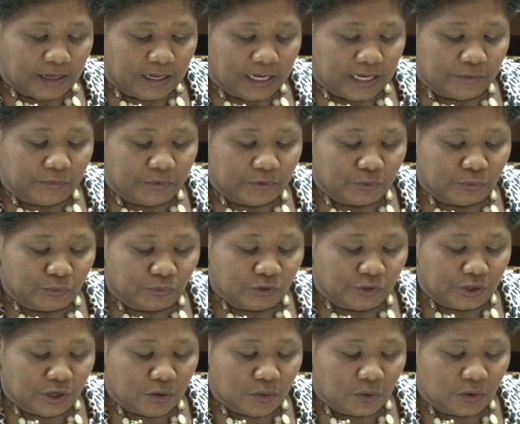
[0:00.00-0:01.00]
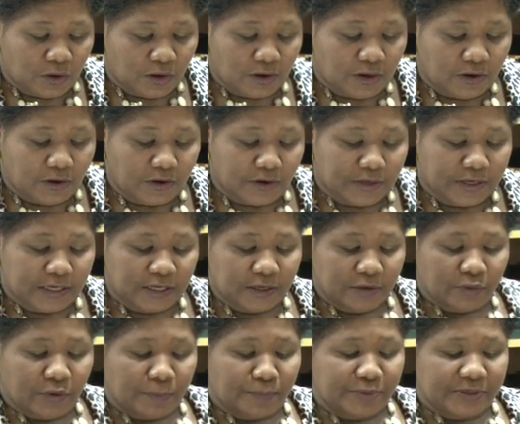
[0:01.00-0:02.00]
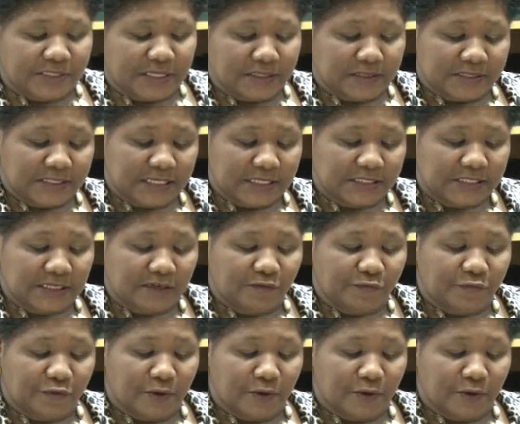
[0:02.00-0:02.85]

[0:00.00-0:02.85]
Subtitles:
I will now call on the representative